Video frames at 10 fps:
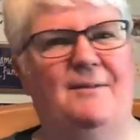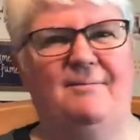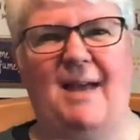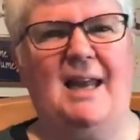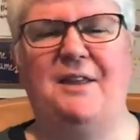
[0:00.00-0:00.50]

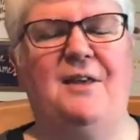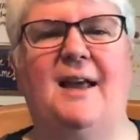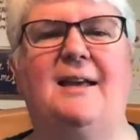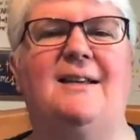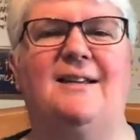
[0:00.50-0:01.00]

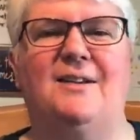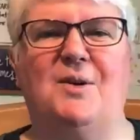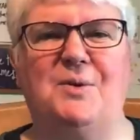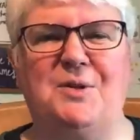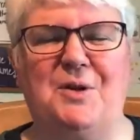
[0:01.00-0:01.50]
anything,
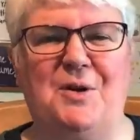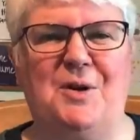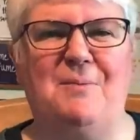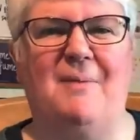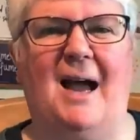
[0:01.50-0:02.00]
go
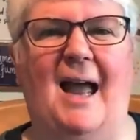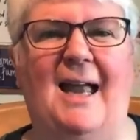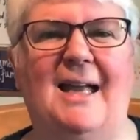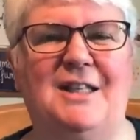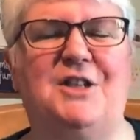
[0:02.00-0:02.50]
to my
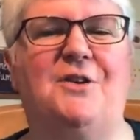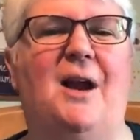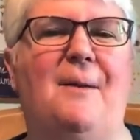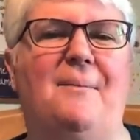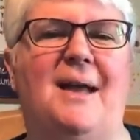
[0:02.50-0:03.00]

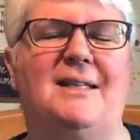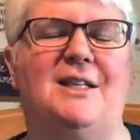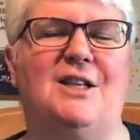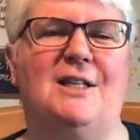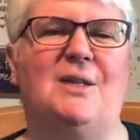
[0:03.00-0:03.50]
Instagram
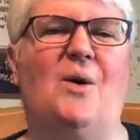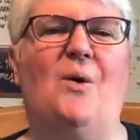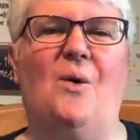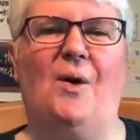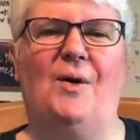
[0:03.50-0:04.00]
messages
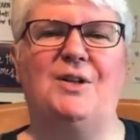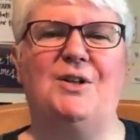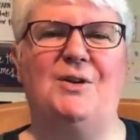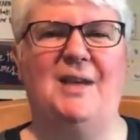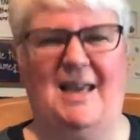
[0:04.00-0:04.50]
or
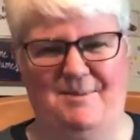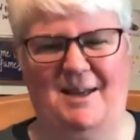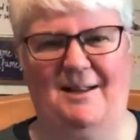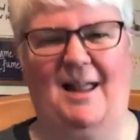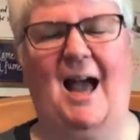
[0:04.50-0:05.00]
to
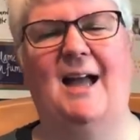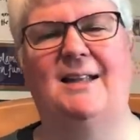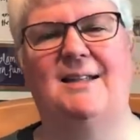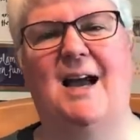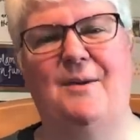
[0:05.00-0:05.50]
email,
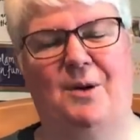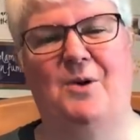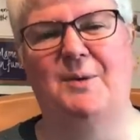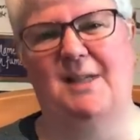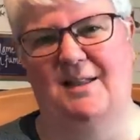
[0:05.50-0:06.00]
and I will
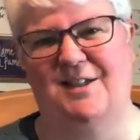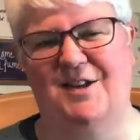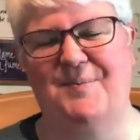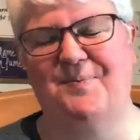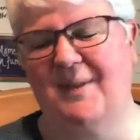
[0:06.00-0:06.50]
always
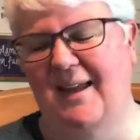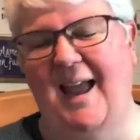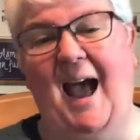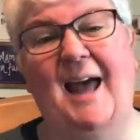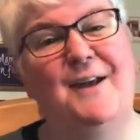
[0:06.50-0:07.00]
answer.
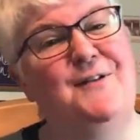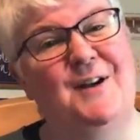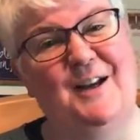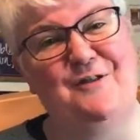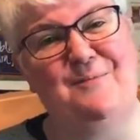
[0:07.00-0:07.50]
And if you're
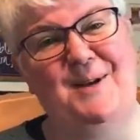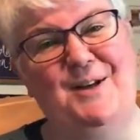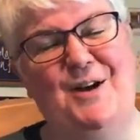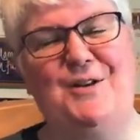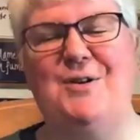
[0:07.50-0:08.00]
leaving me
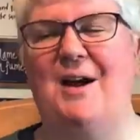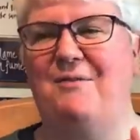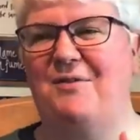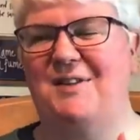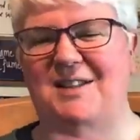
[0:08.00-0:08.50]
now, you have
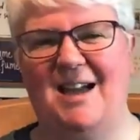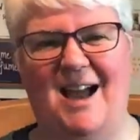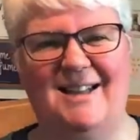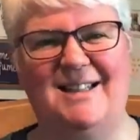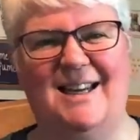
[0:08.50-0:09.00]
a
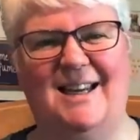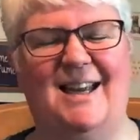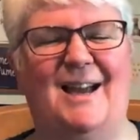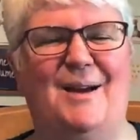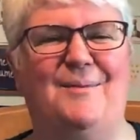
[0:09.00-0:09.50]
fantastic
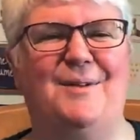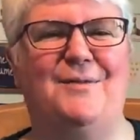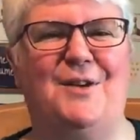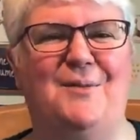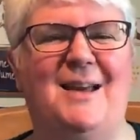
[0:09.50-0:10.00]

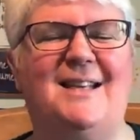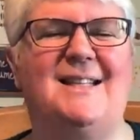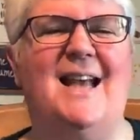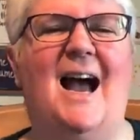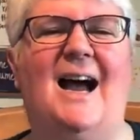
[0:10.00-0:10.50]
few
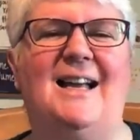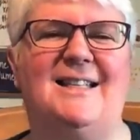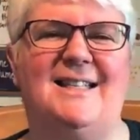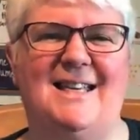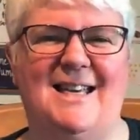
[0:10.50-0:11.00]
weeks. I'll
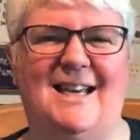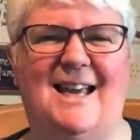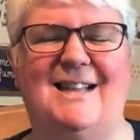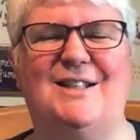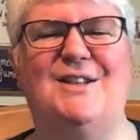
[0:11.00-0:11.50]
see you
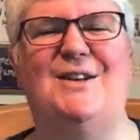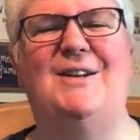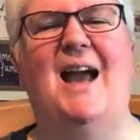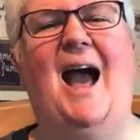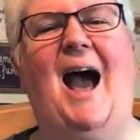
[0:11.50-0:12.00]
again
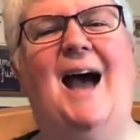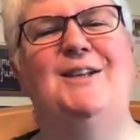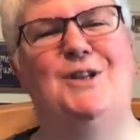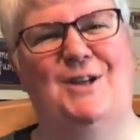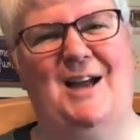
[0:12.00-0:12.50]
soon,
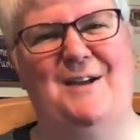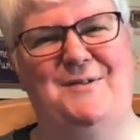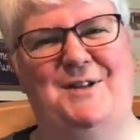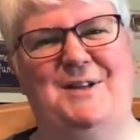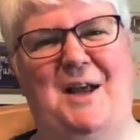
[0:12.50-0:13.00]
and you look
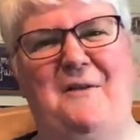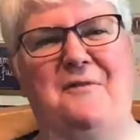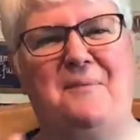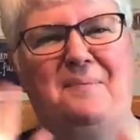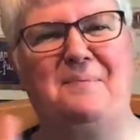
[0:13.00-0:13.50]
after yourself.
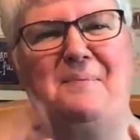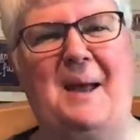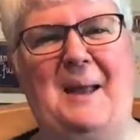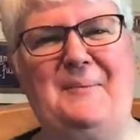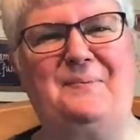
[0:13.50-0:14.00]
Bye.